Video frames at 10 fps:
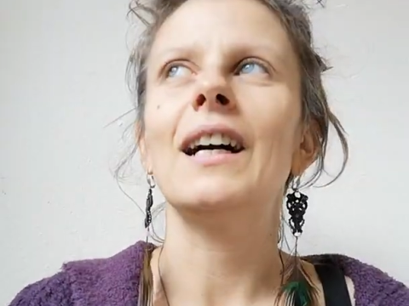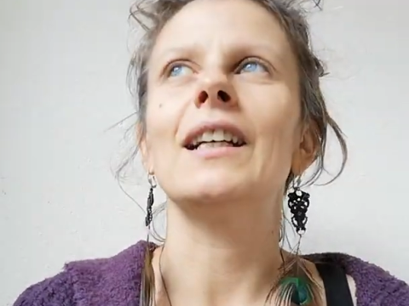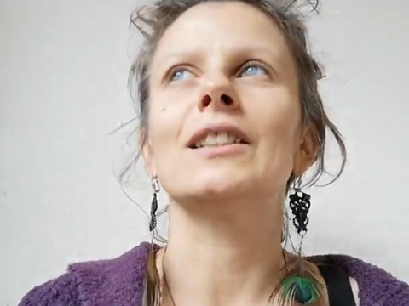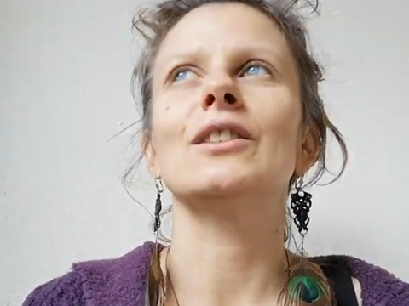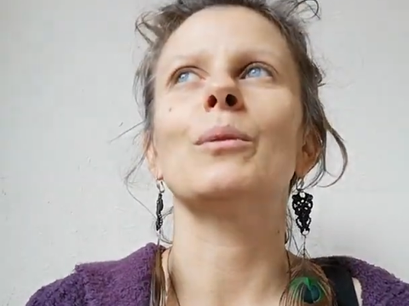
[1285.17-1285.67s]

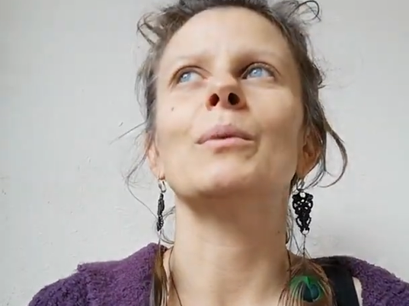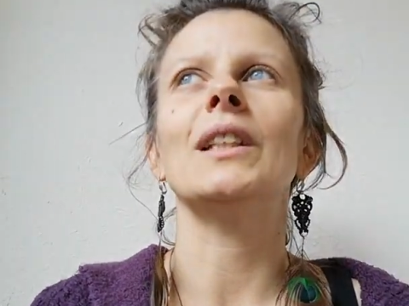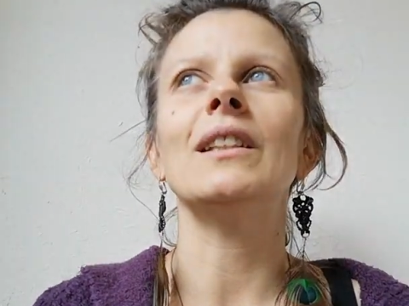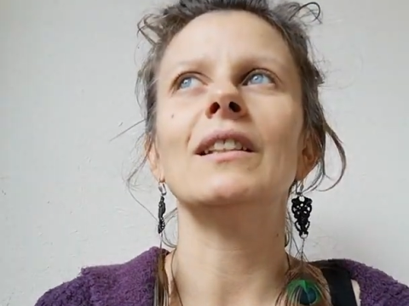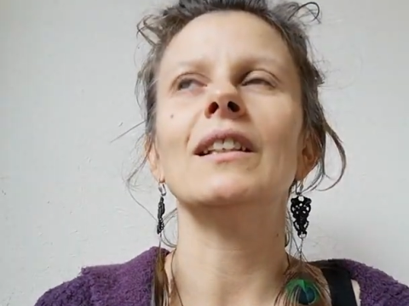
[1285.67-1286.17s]
I stopped
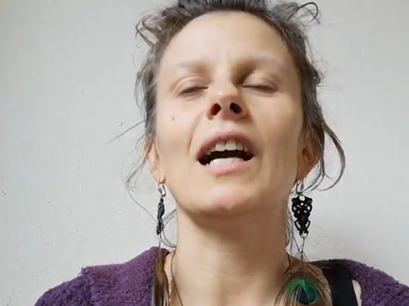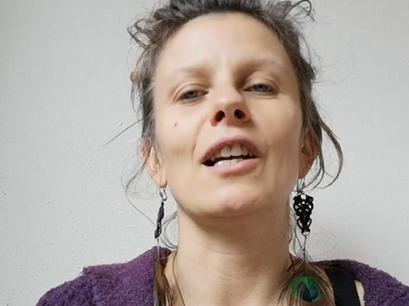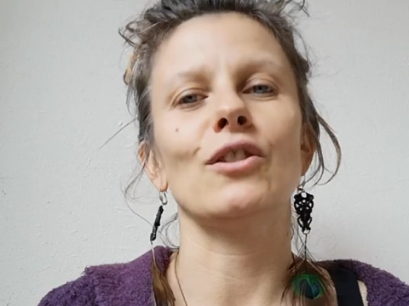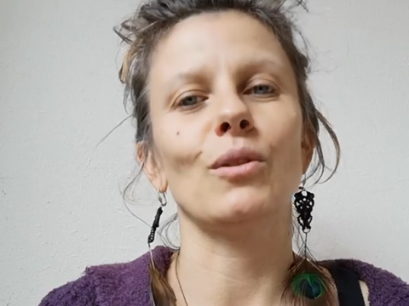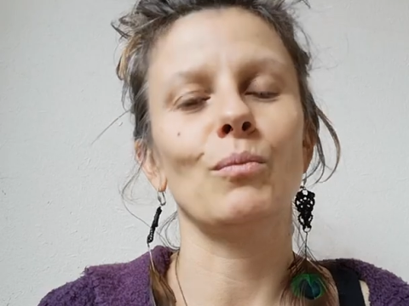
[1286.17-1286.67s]
eating.
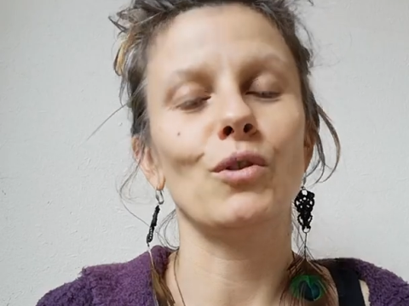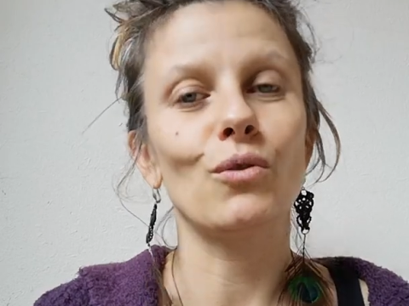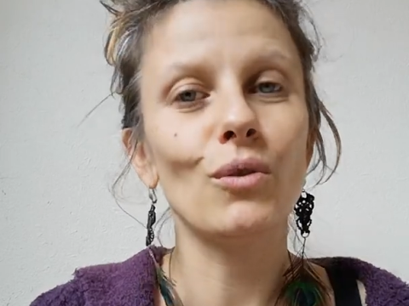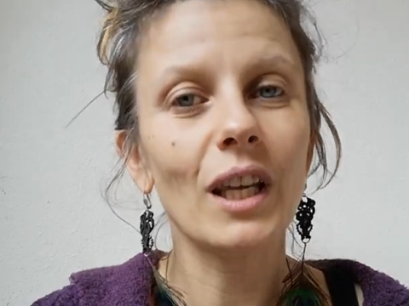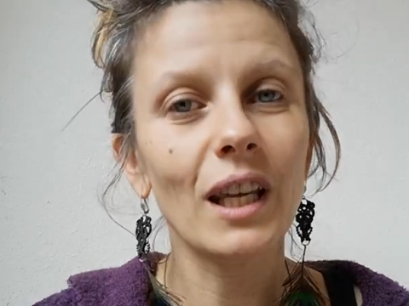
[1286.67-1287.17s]
I
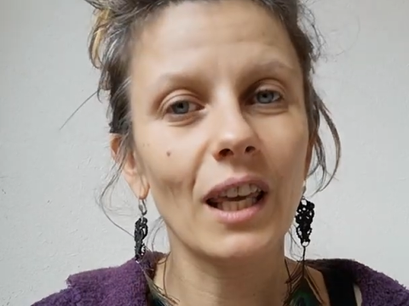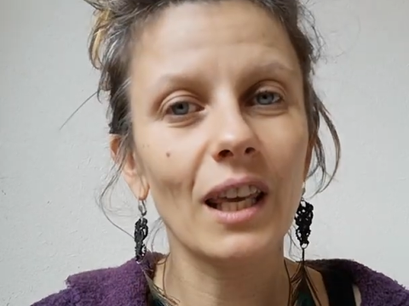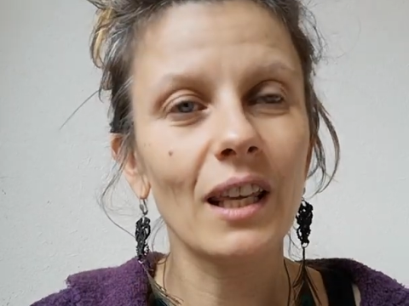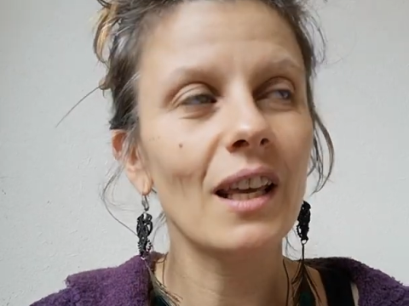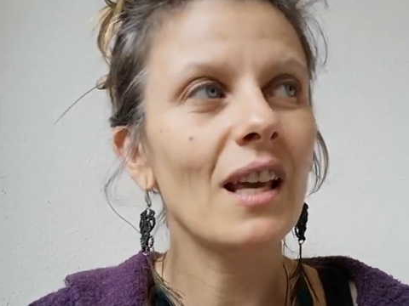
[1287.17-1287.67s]
stopped
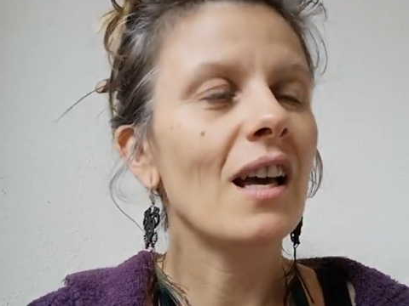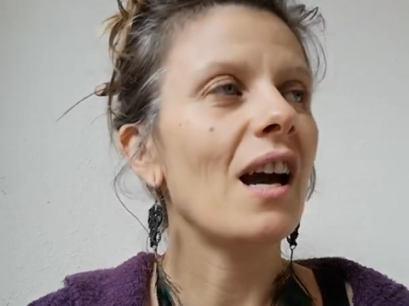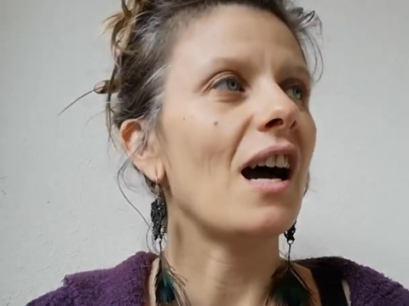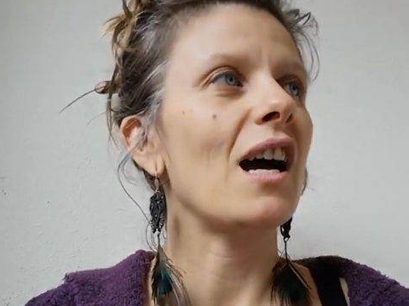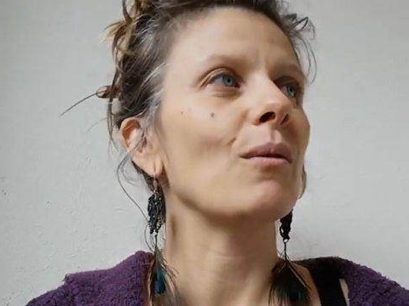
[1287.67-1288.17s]
drinking.
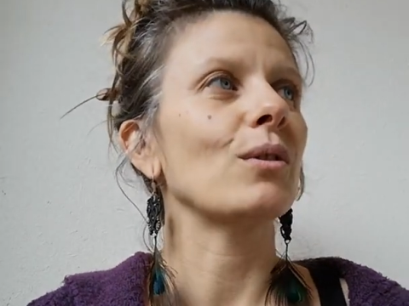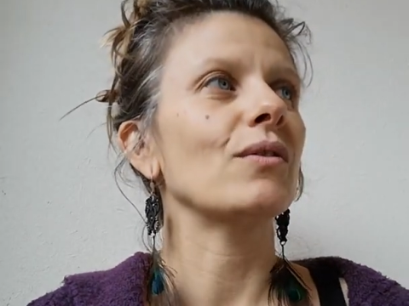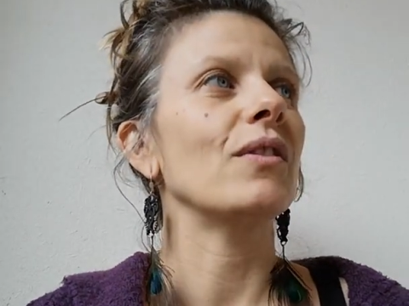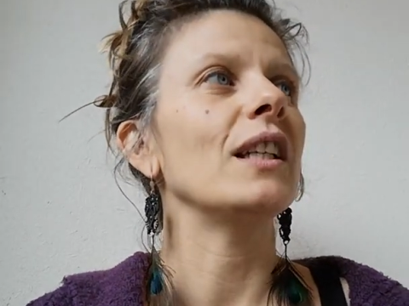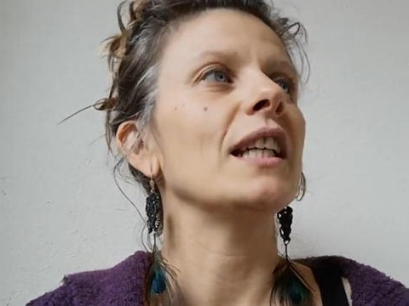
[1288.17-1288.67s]
I was
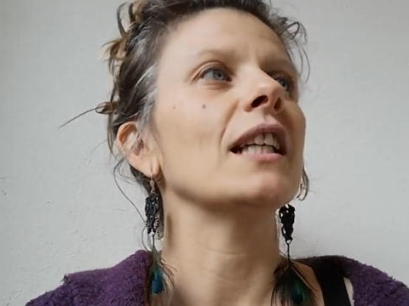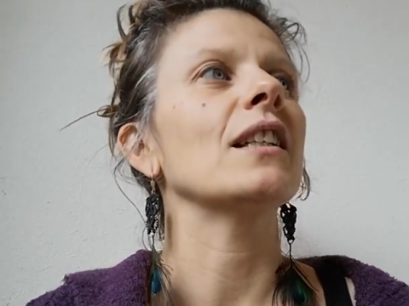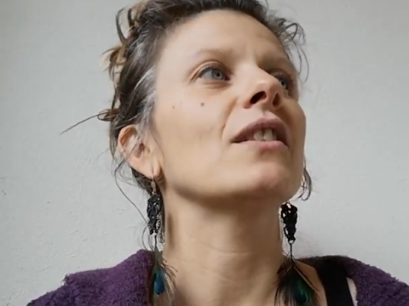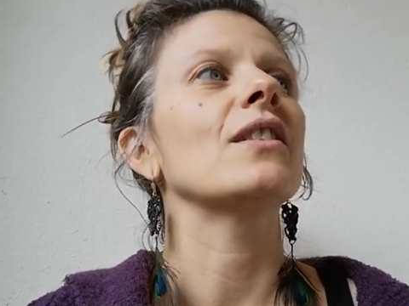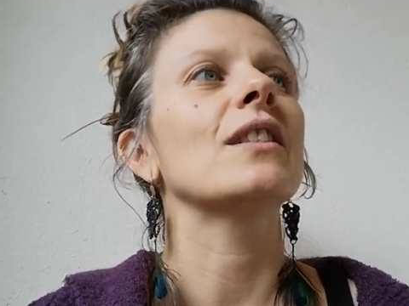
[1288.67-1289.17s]
feeling
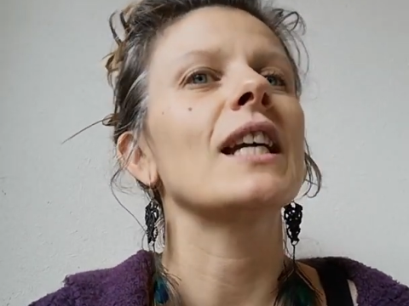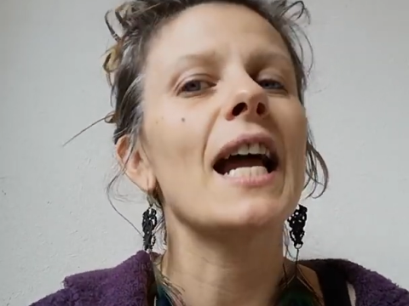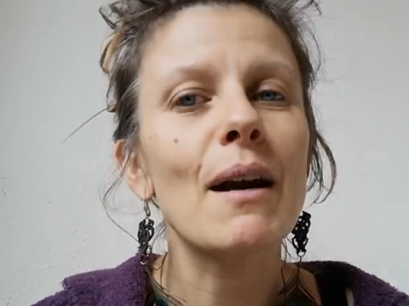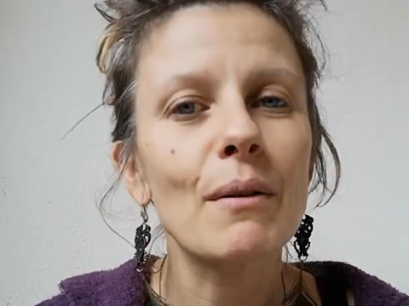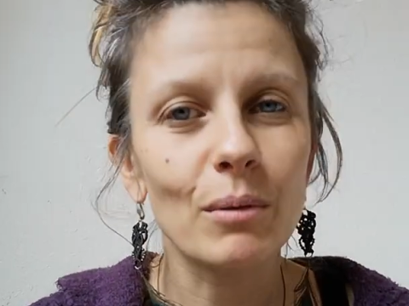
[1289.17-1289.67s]

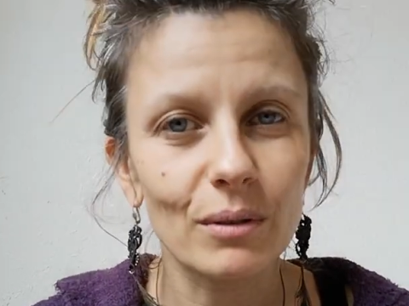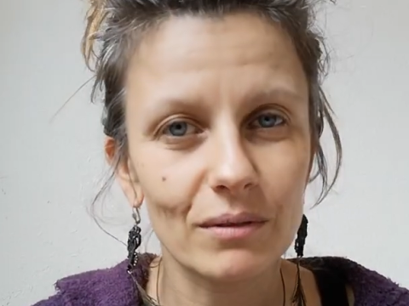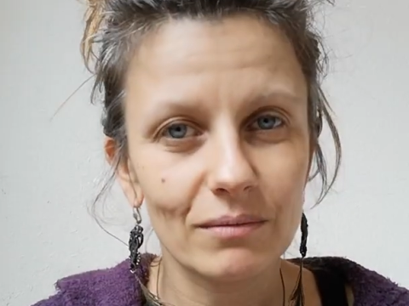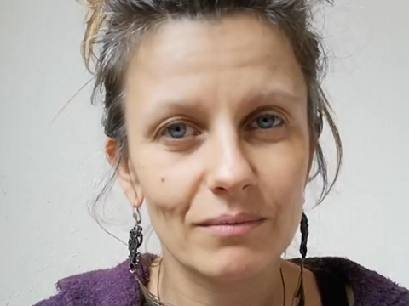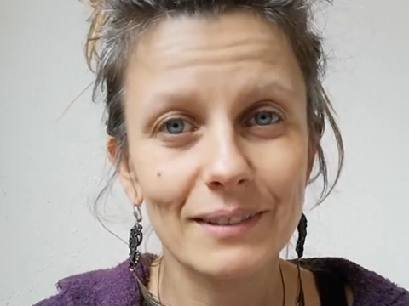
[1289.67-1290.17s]
terrible.
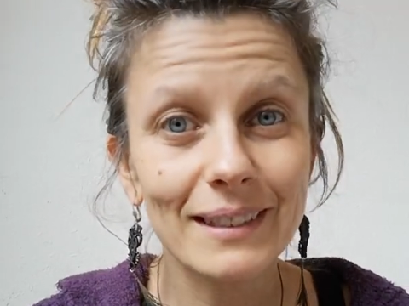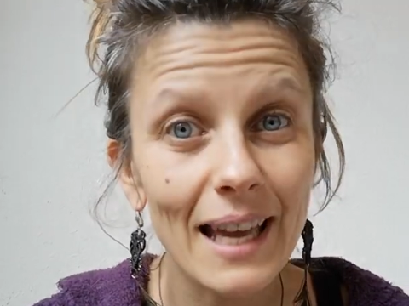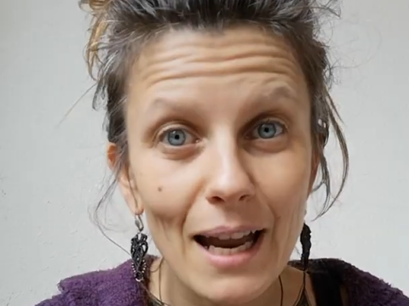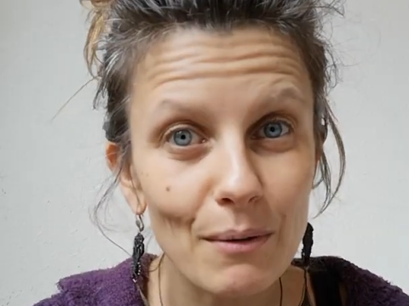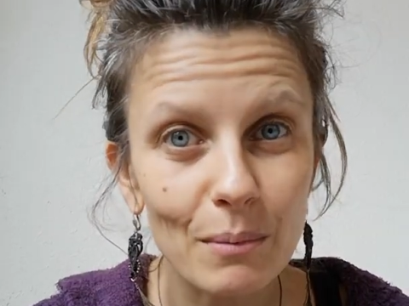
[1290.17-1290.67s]

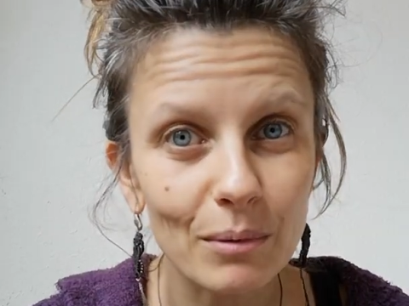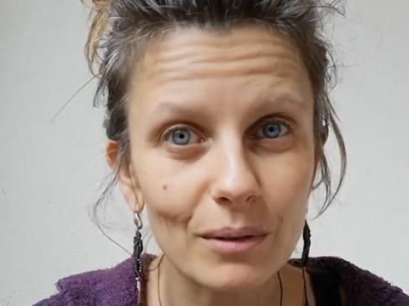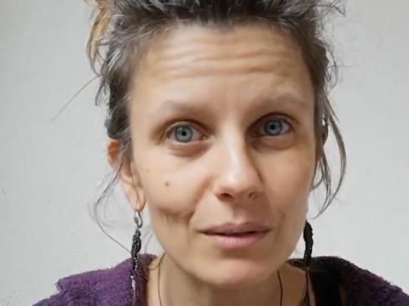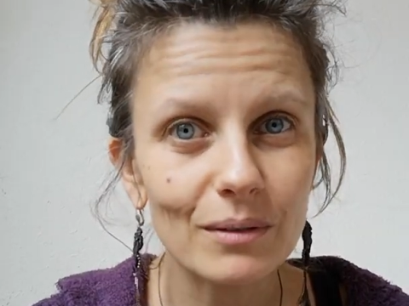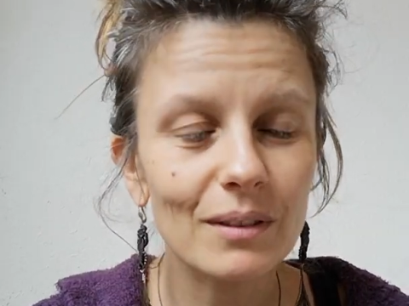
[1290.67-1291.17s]

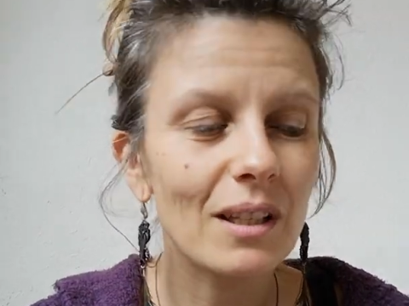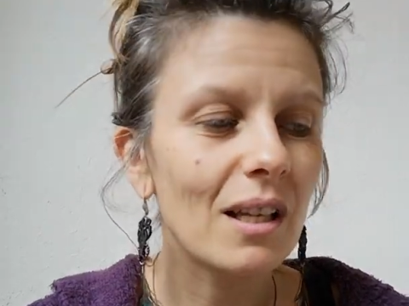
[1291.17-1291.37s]
Terrible.